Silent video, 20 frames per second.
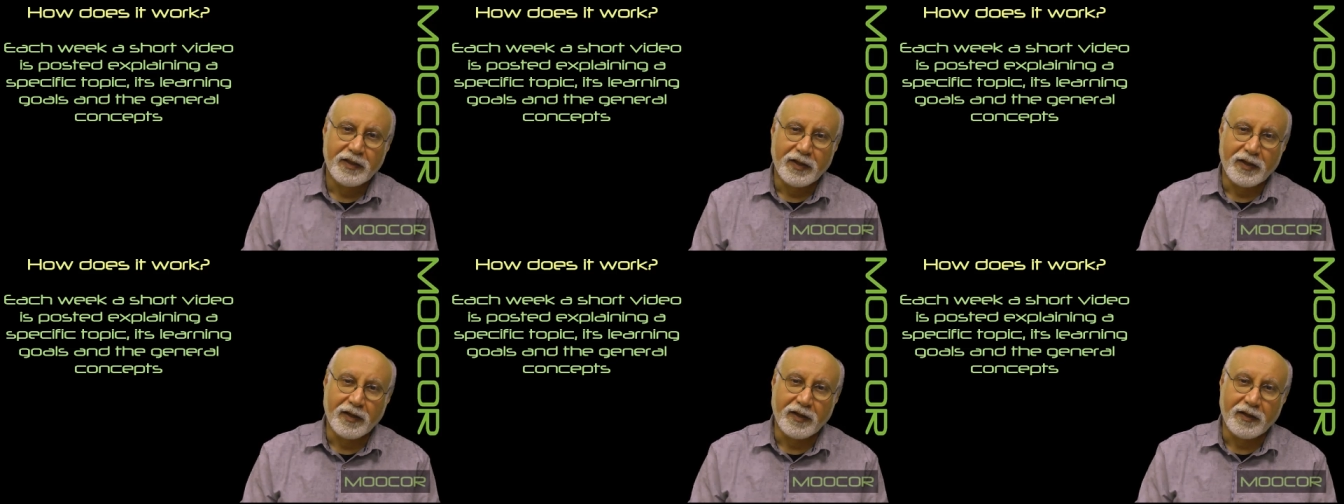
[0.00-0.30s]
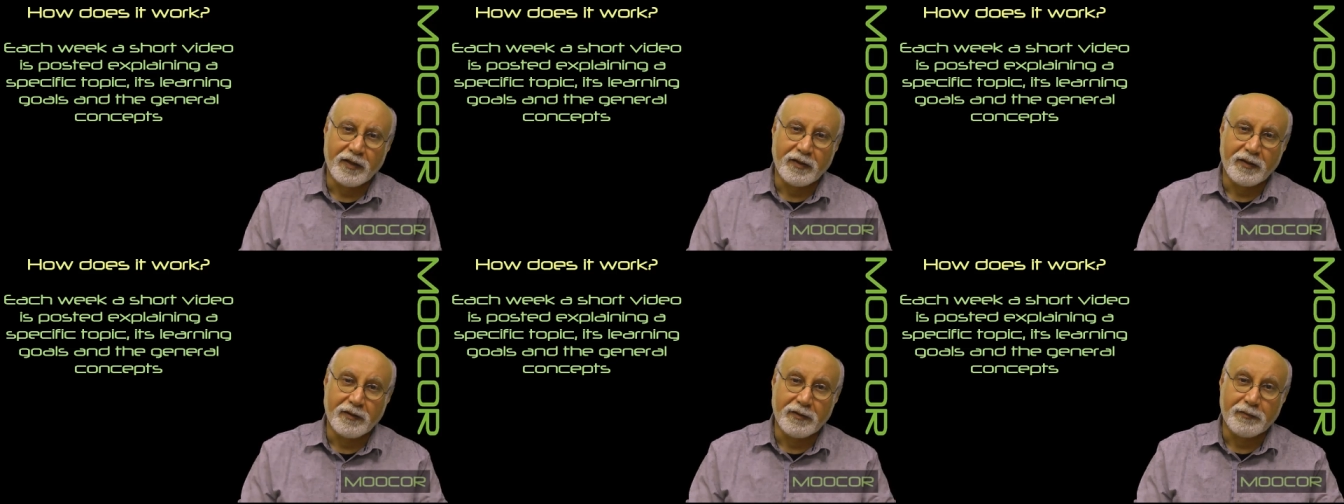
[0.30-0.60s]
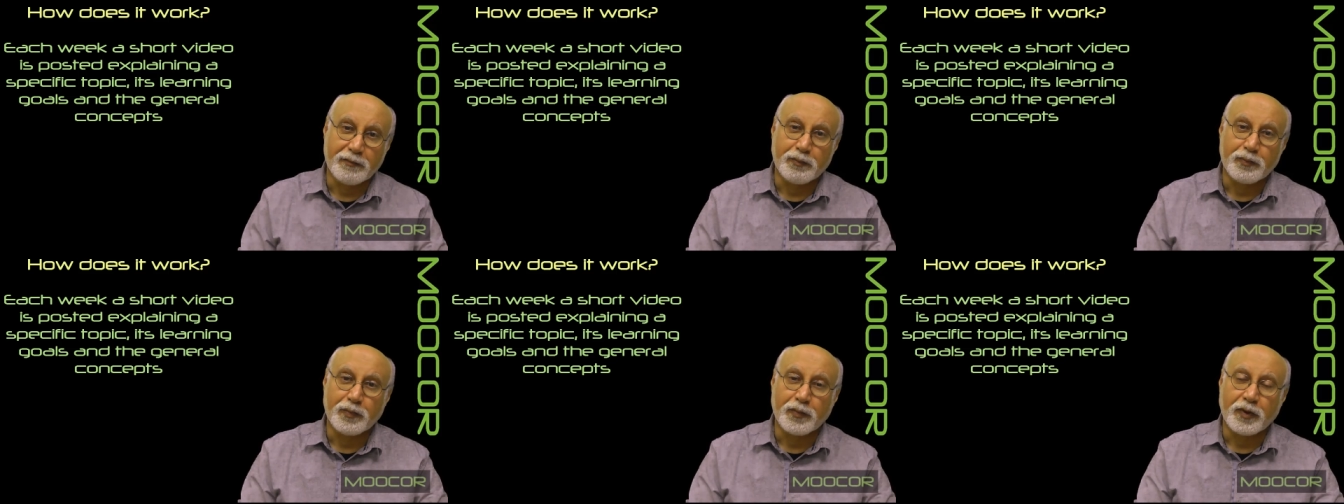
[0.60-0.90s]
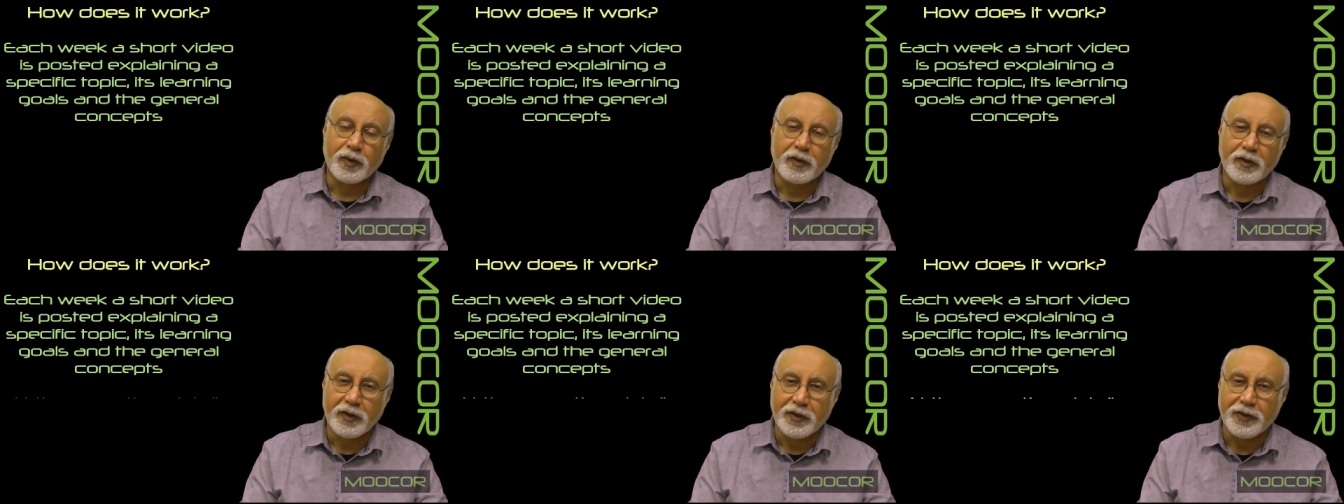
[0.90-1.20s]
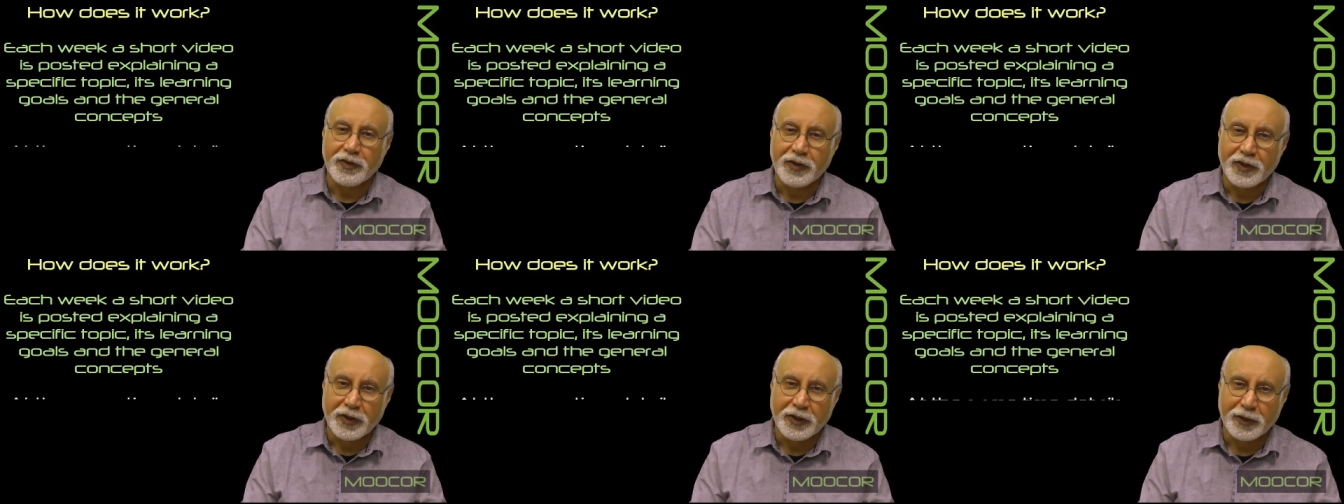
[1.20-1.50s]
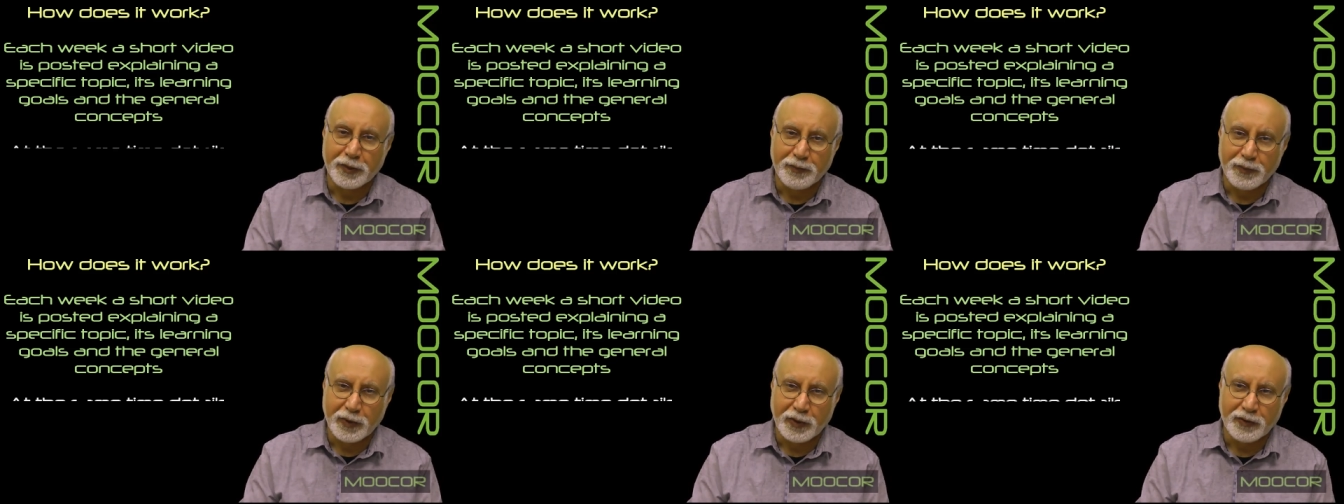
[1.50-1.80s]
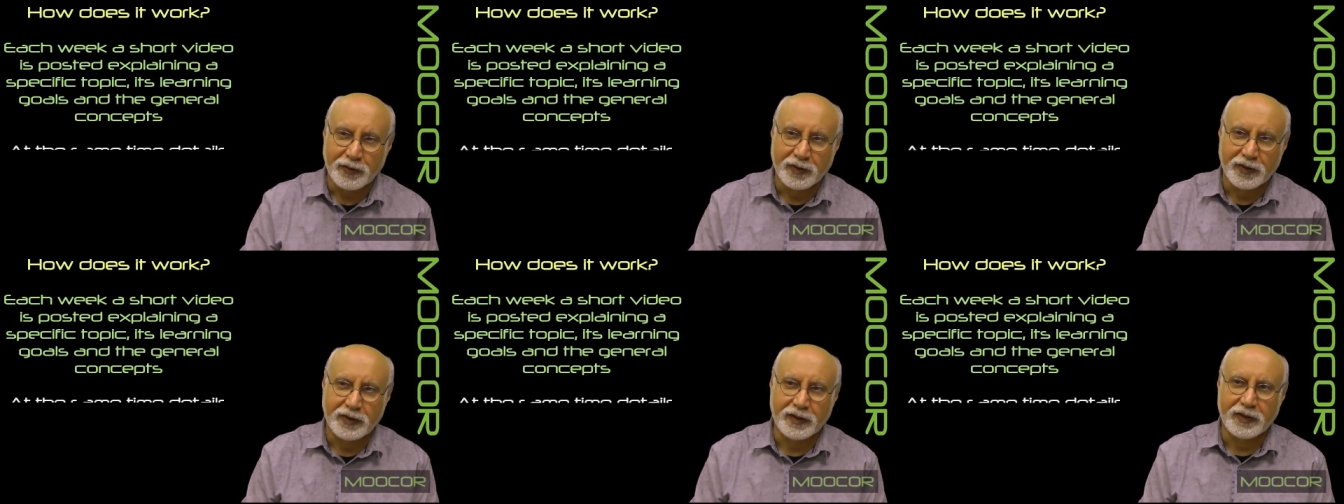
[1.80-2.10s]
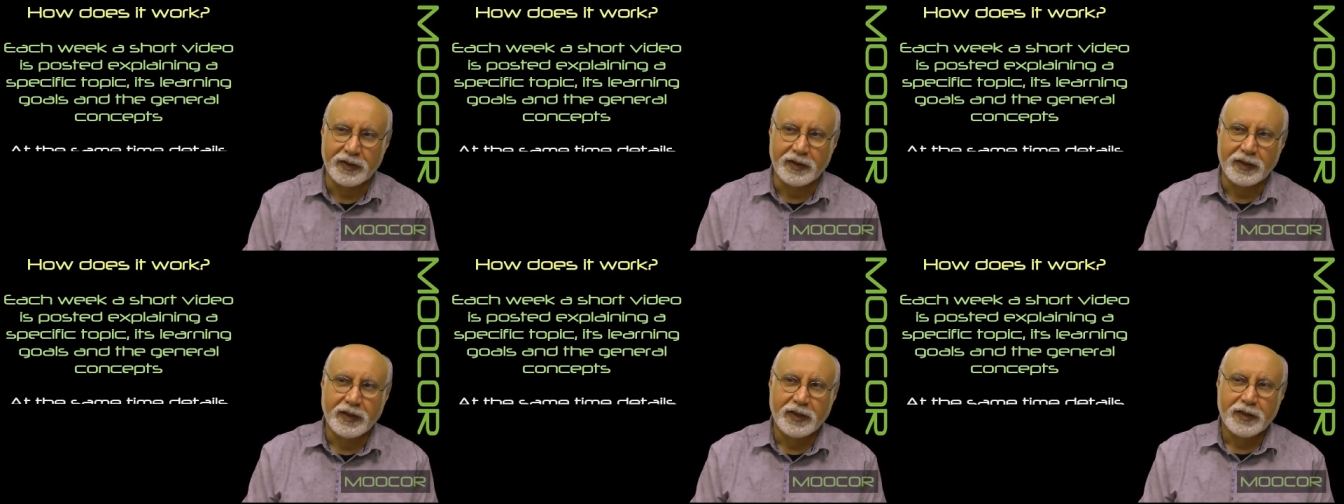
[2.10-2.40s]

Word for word: um, learning community.